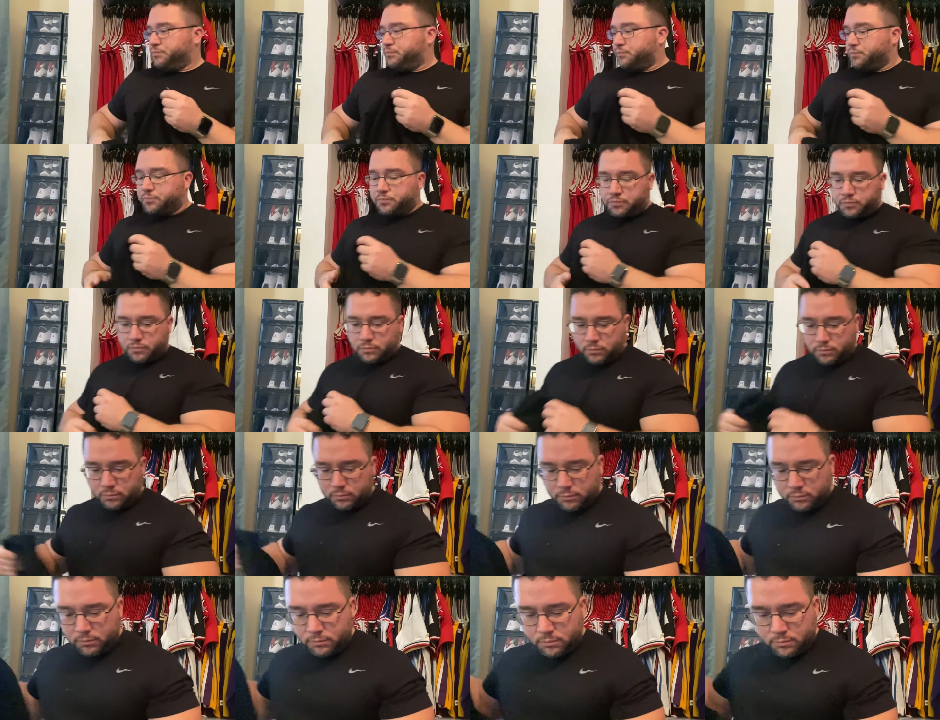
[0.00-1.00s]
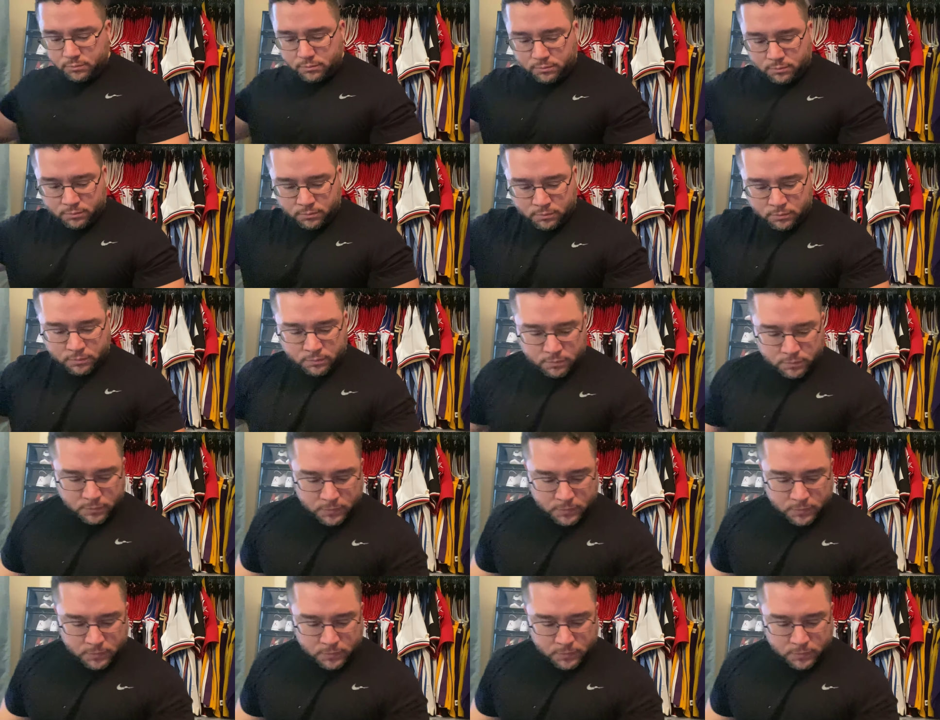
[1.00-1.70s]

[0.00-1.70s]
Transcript: (silence)